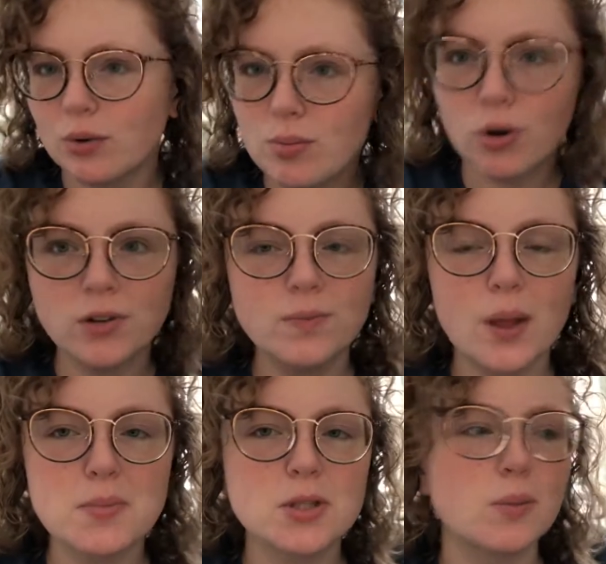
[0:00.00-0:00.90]
Reborn.
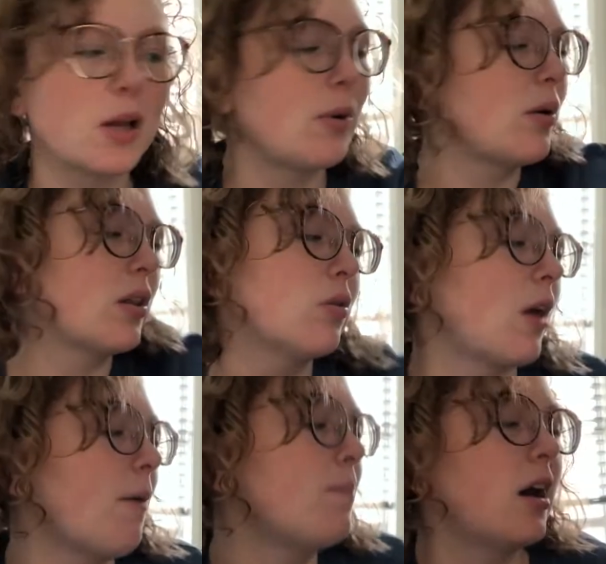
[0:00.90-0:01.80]
I'm still making my way through
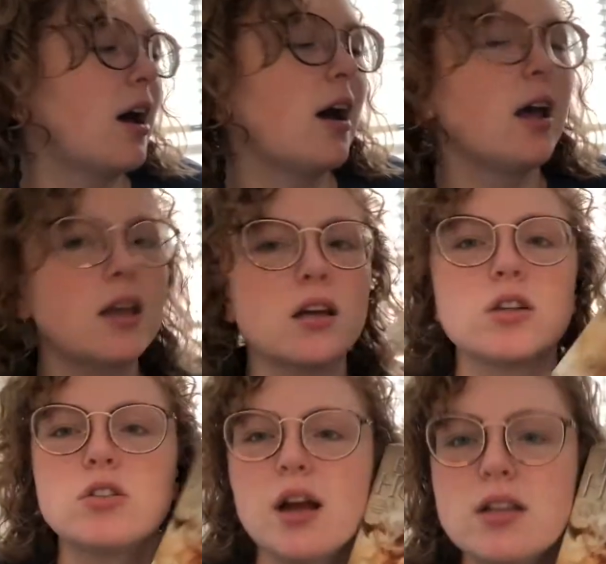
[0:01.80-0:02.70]
that. I
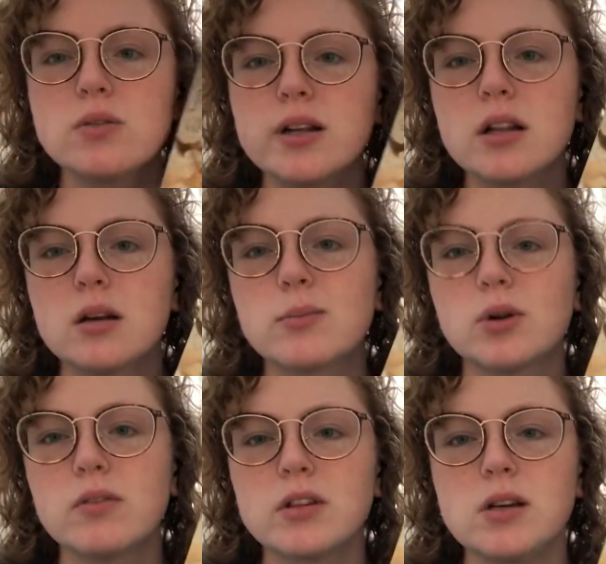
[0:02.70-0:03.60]
tried to read a little
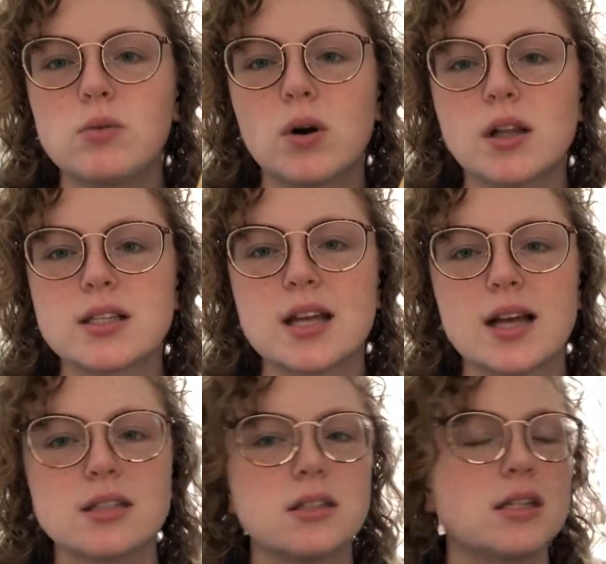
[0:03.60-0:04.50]
more of The Royal
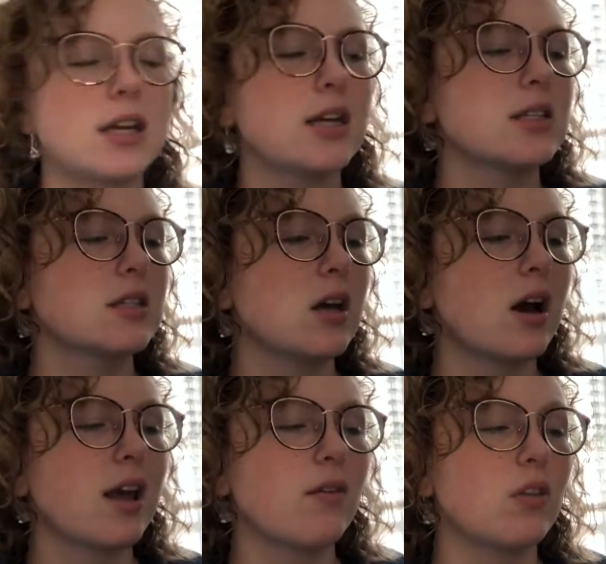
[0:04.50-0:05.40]
Assassin today because
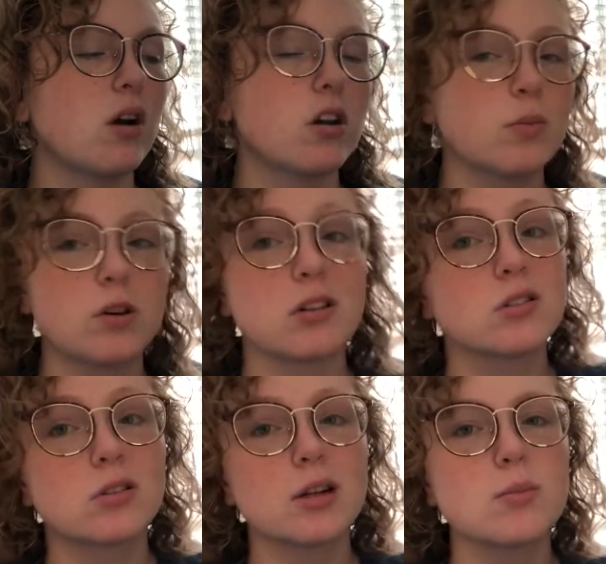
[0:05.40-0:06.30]
I have the audiobook on
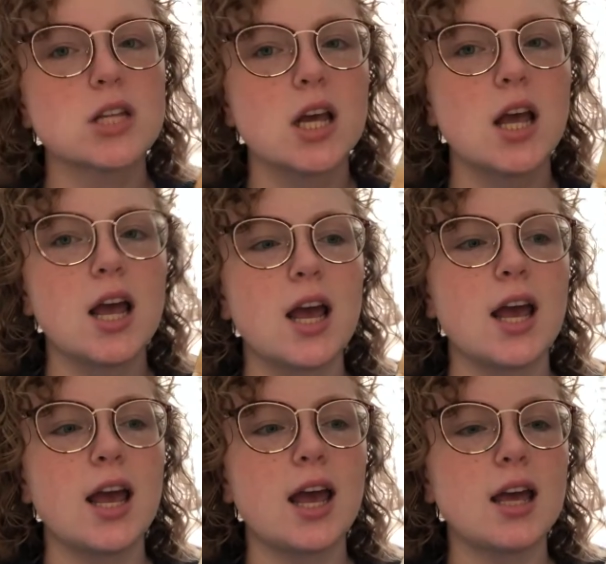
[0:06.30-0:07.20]
script.
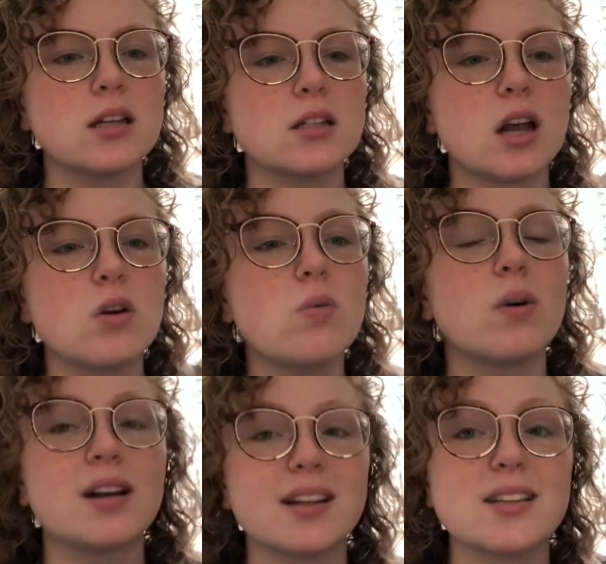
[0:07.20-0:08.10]
And I don't know
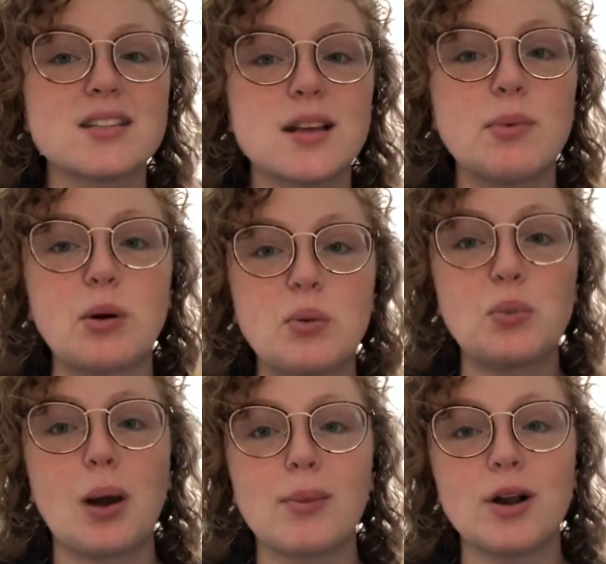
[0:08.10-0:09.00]
what it is about
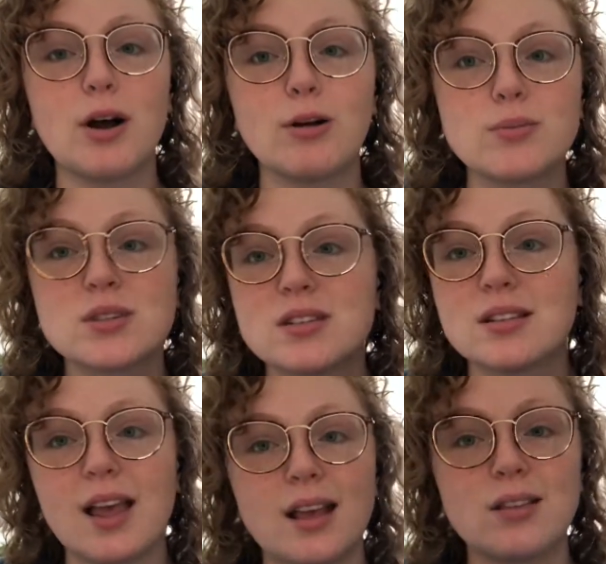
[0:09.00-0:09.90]
Robin Hobb's,
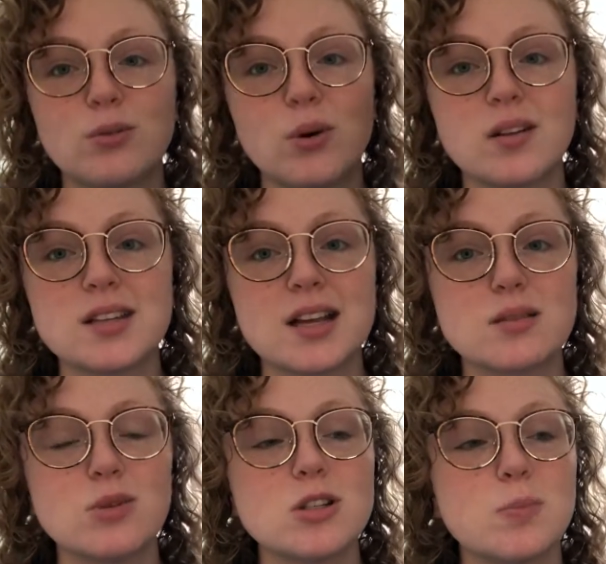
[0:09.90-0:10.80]
like, The Royal
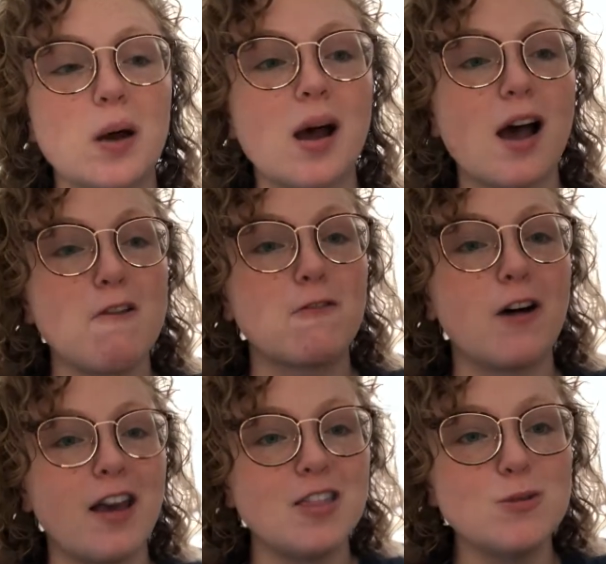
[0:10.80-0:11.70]
Assassin books, but I
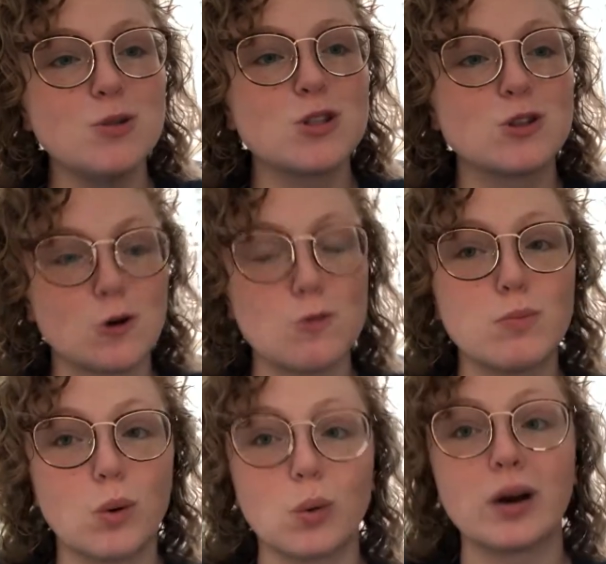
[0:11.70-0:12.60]
find them so
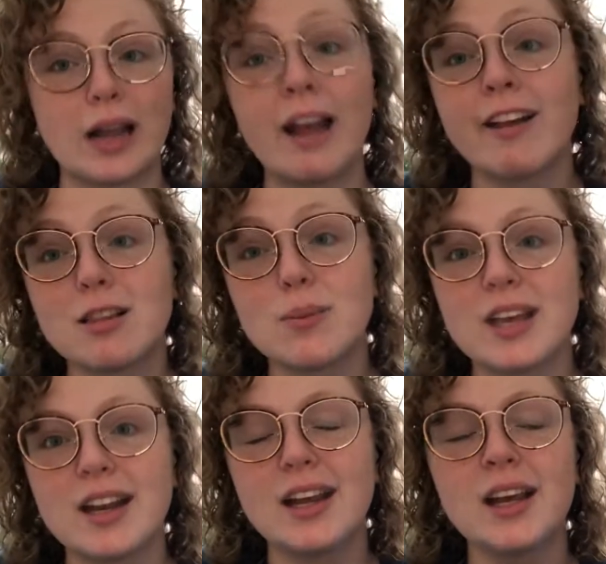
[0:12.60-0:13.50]
boring at the
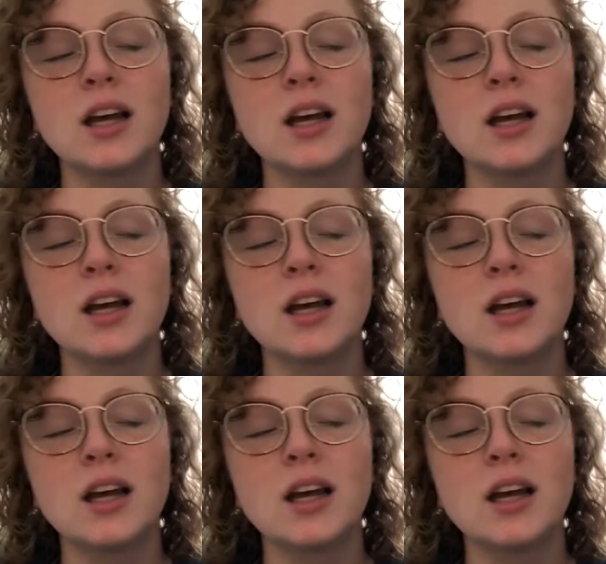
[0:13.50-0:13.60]
beginning.